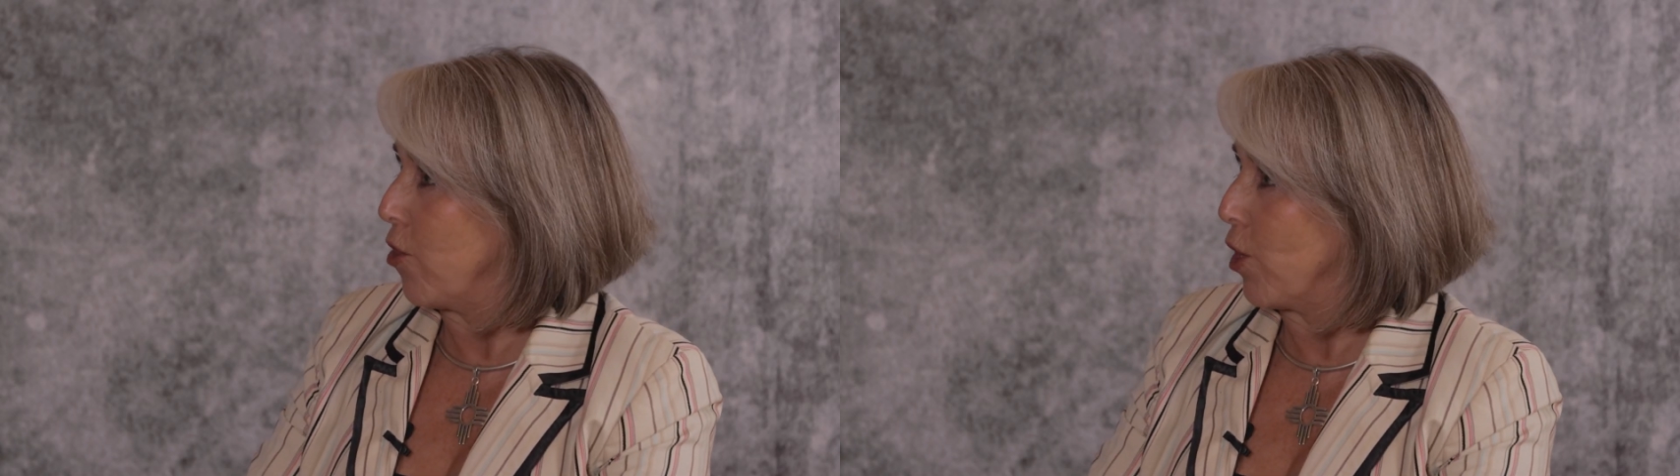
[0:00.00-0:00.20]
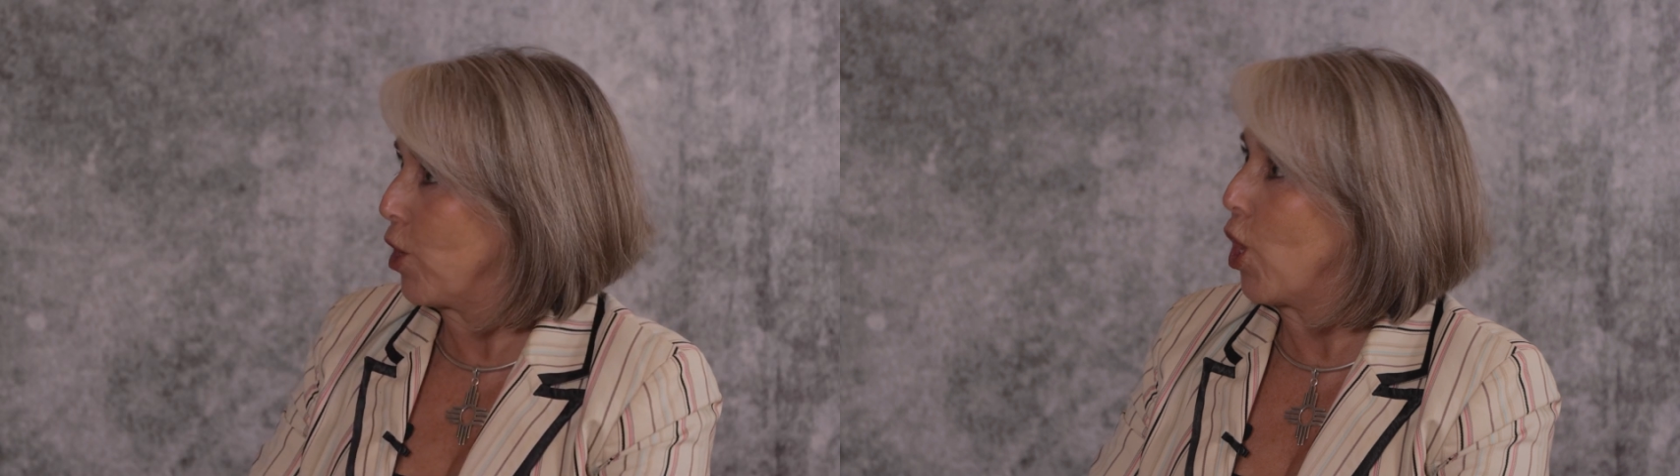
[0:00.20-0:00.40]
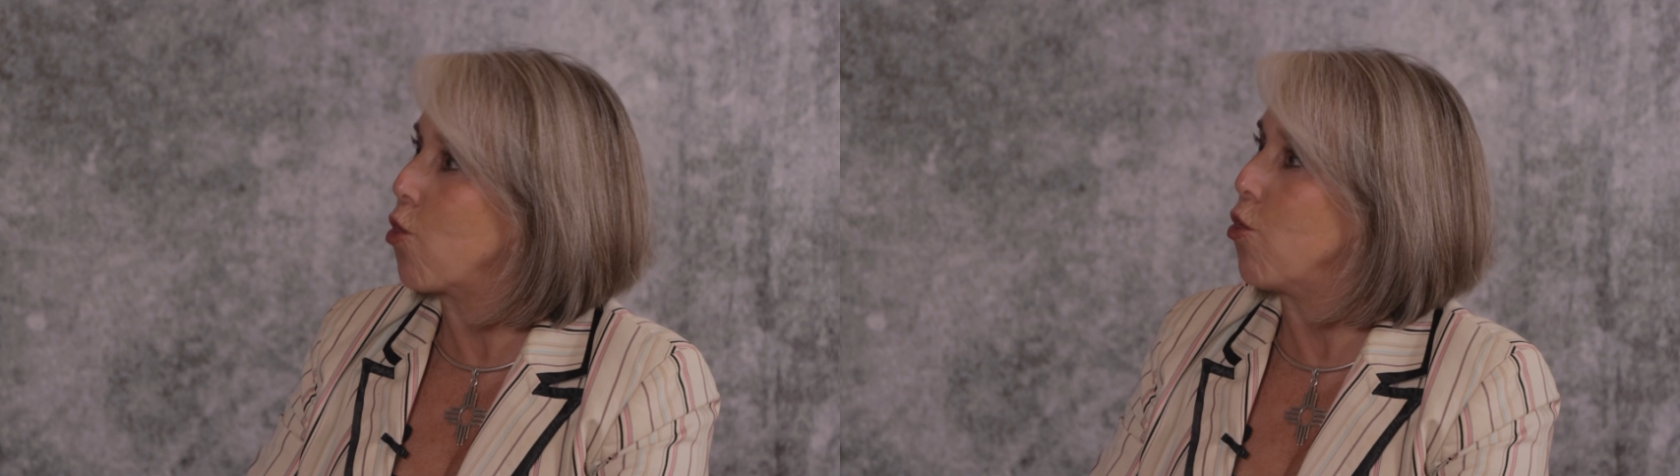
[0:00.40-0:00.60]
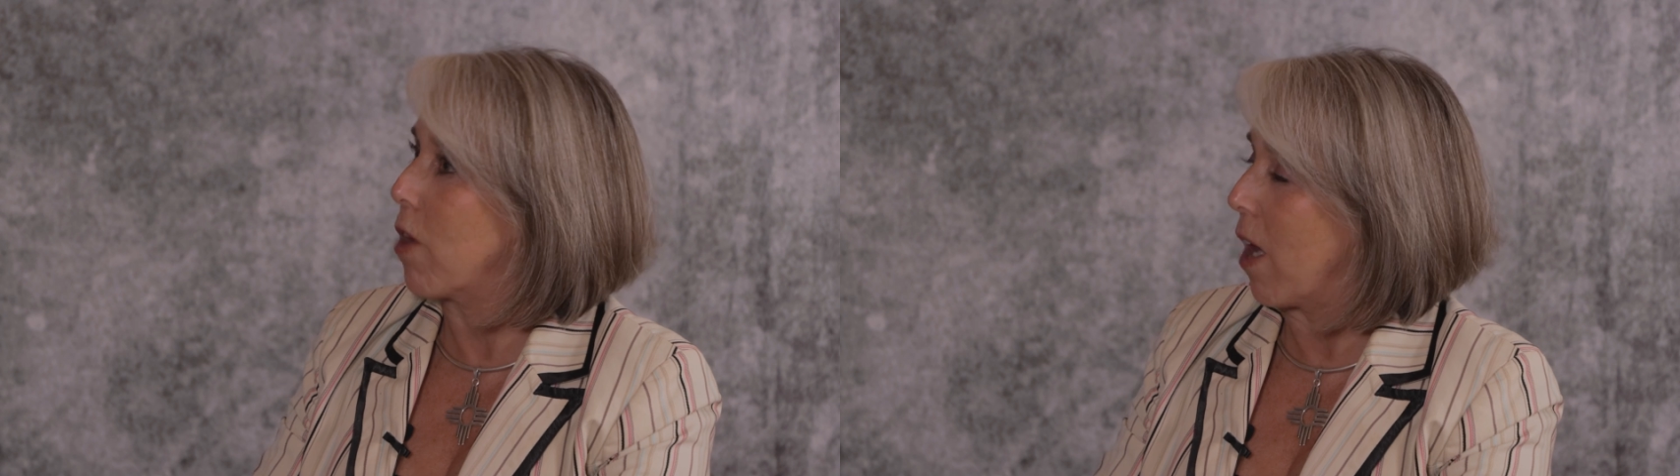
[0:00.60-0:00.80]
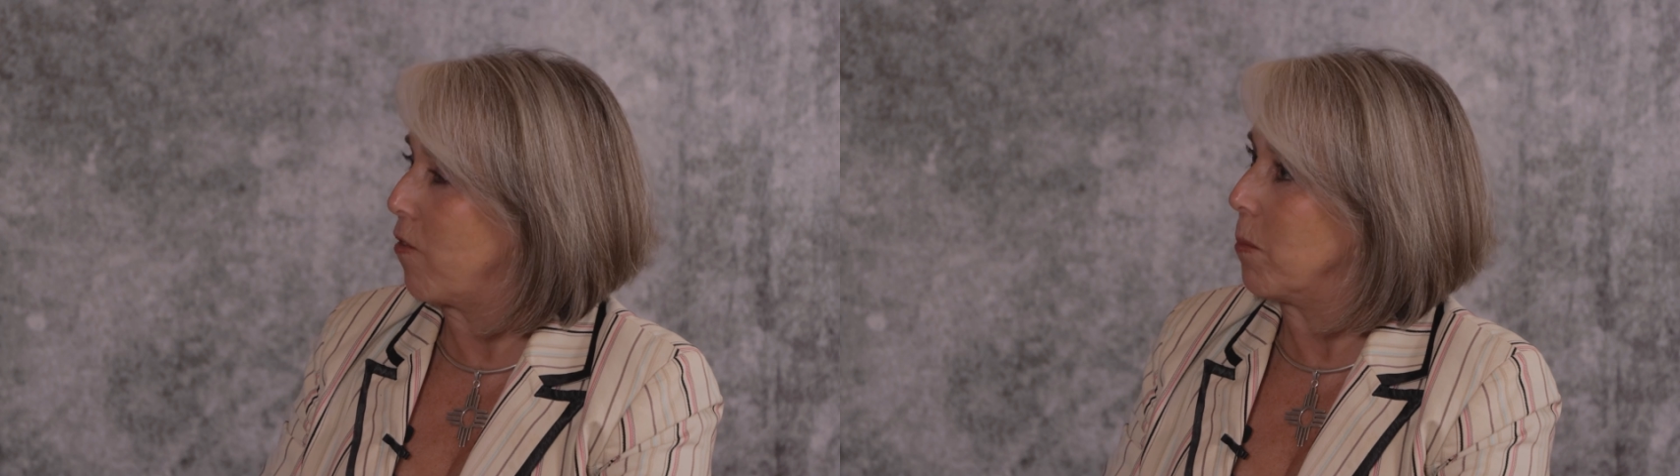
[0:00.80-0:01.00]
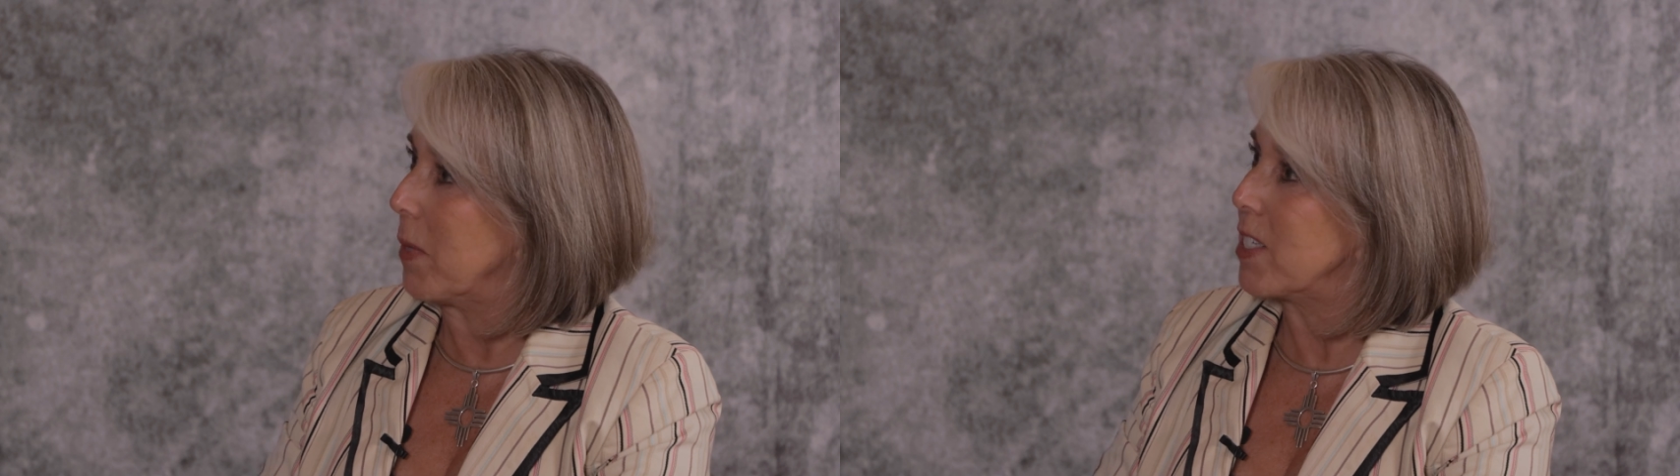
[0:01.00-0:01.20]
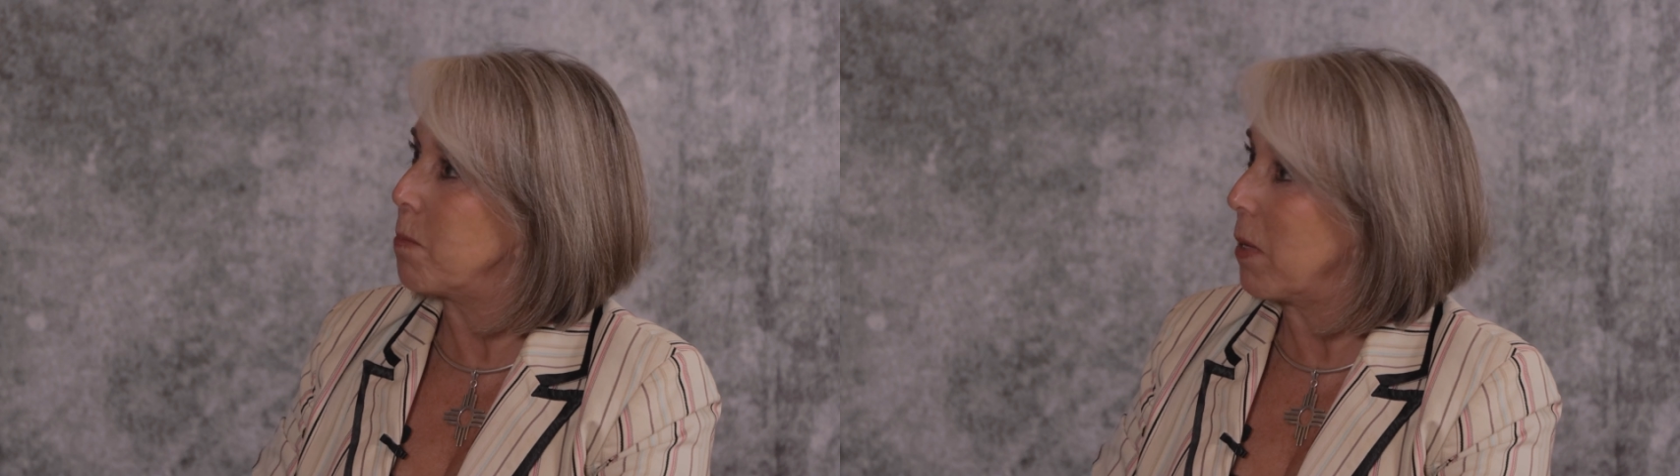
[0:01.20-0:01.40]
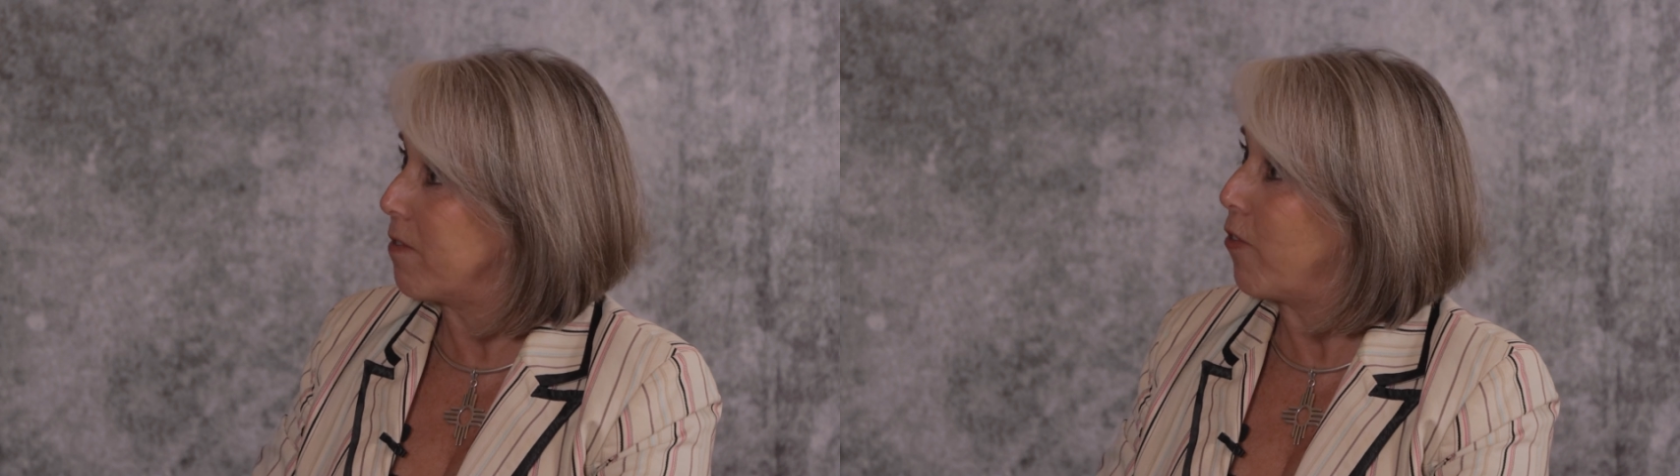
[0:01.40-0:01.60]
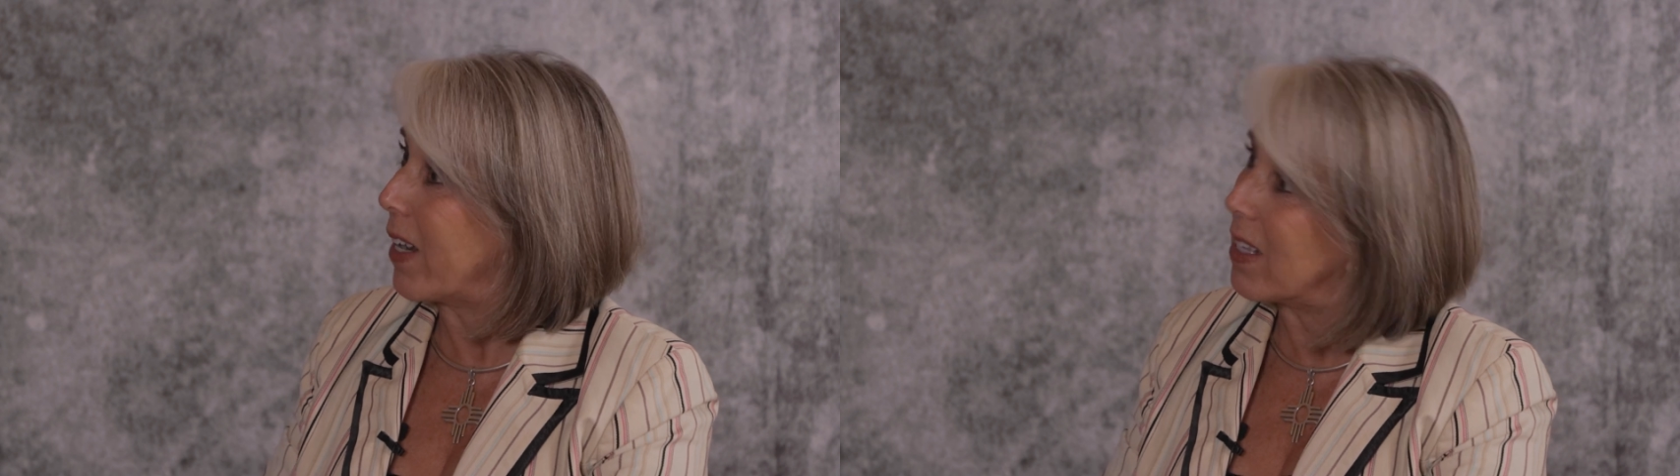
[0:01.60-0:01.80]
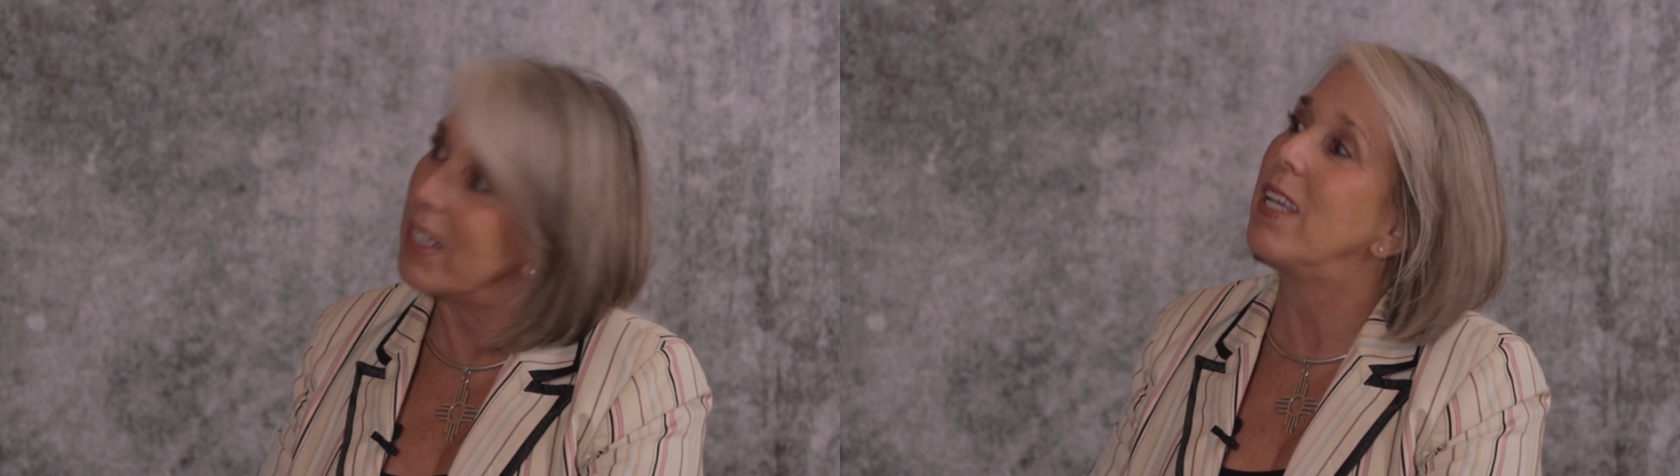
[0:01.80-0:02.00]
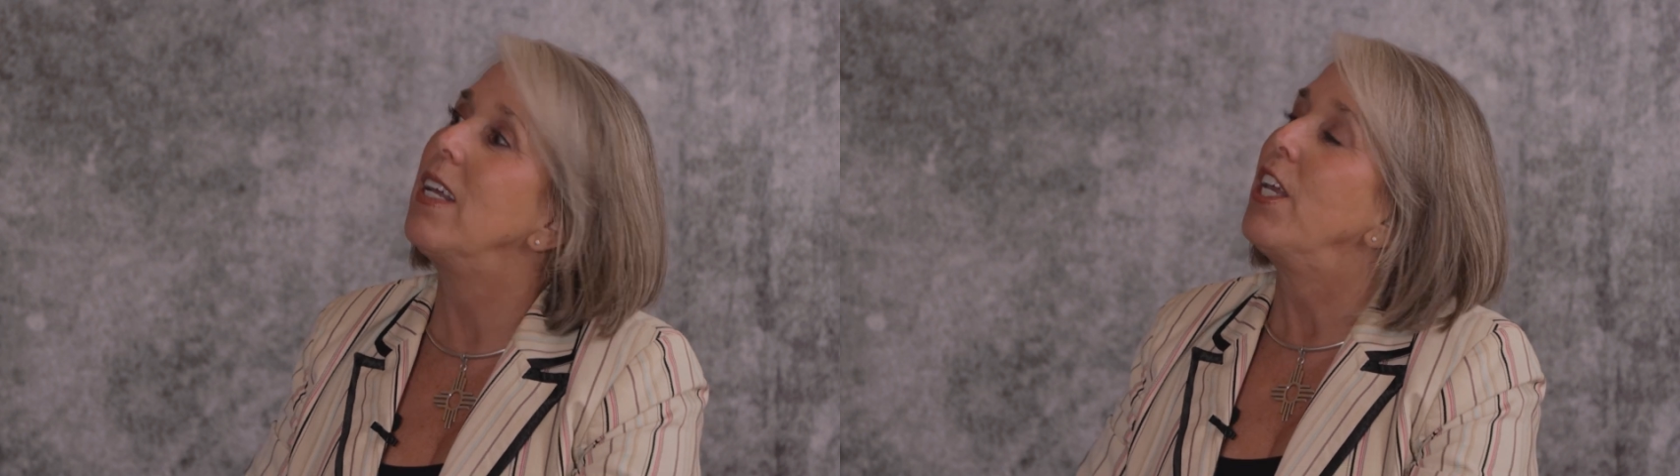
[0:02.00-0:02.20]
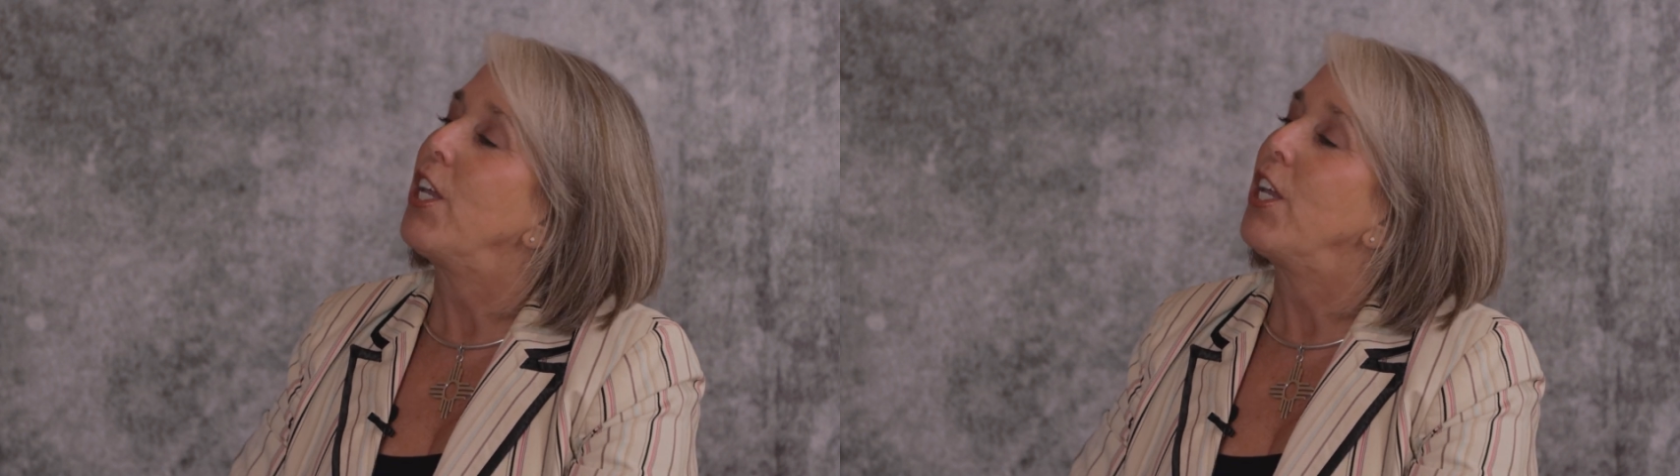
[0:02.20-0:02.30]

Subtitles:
to local governments, but frankly,